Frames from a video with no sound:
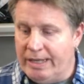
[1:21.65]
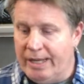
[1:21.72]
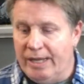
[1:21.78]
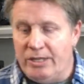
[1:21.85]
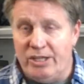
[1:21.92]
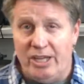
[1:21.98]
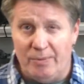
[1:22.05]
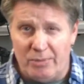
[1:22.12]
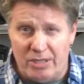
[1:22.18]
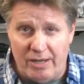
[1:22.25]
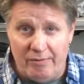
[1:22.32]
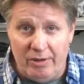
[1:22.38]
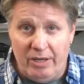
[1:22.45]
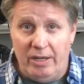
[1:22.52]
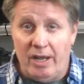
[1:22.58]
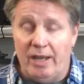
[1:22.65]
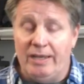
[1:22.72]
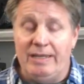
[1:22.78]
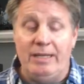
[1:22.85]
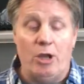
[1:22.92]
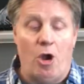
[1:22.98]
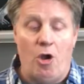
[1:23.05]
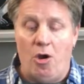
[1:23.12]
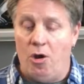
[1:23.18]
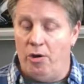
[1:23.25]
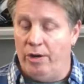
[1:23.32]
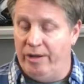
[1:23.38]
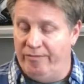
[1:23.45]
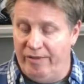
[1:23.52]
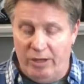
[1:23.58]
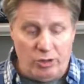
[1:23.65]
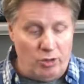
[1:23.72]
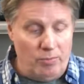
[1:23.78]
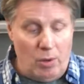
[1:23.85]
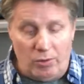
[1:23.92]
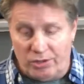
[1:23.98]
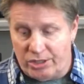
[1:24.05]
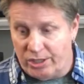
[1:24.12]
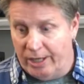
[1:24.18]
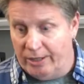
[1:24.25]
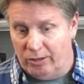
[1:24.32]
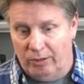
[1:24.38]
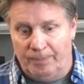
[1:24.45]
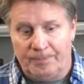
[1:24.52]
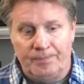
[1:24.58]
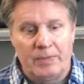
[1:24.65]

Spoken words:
KTM 790R adventure motorcycle